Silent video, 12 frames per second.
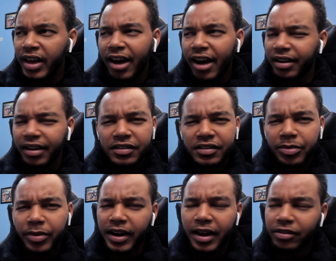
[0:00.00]
Yeah, how did it
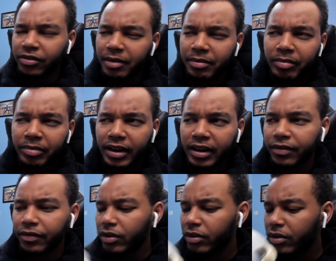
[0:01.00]
spread? That's why I'm kind of confused.